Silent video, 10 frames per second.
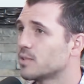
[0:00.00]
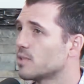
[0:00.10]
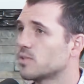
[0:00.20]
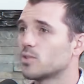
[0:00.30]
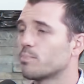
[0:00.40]
So
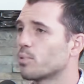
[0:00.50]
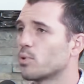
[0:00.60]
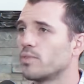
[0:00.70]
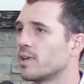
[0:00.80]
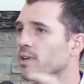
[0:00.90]
this is
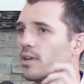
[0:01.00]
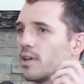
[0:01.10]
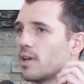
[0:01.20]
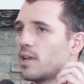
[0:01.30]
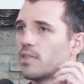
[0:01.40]
improving
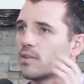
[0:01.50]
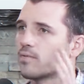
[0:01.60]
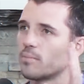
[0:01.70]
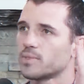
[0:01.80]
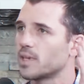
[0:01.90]
anything
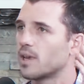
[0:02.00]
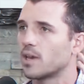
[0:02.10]
from, say,